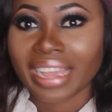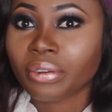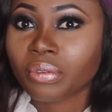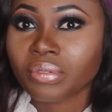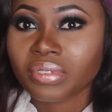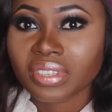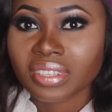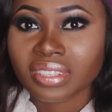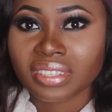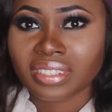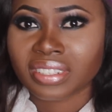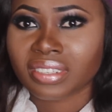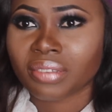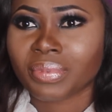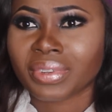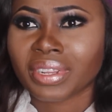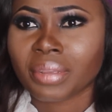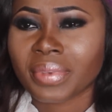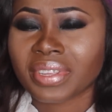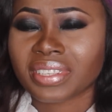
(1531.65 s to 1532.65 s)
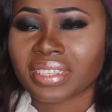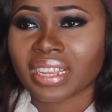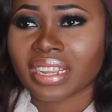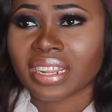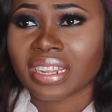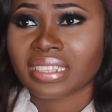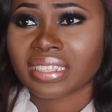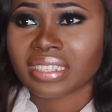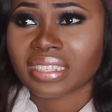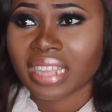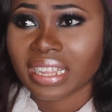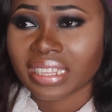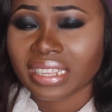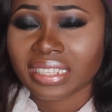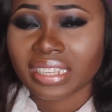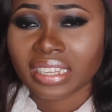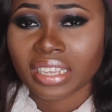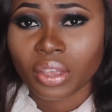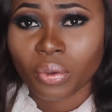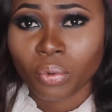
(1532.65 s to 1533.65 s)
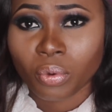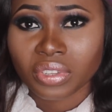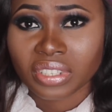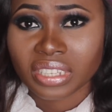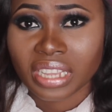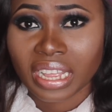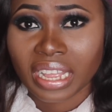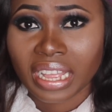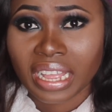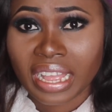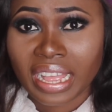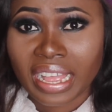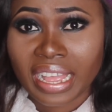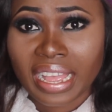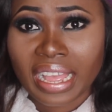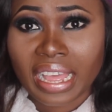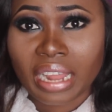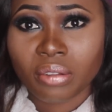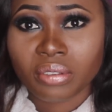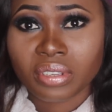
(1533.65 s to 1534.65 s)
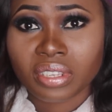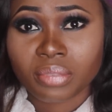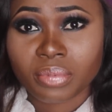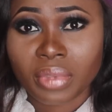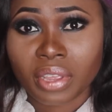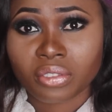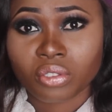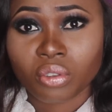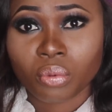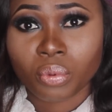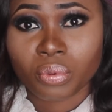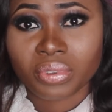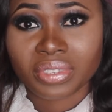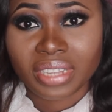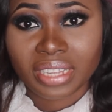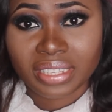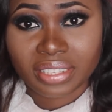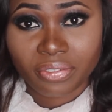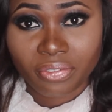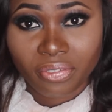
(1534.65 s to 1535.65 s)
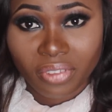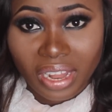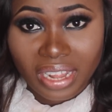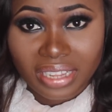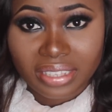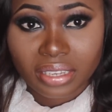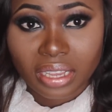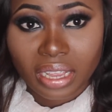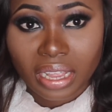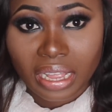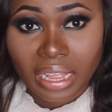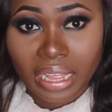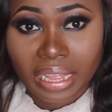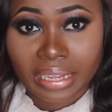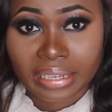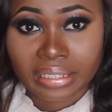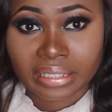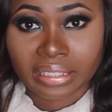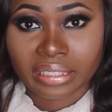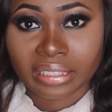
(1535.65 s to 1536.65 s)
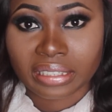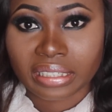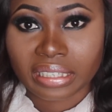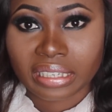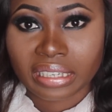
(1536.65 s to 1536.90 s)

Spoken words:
I noticed it. By the time I started taking water, I noticed my tummy was getting flatter and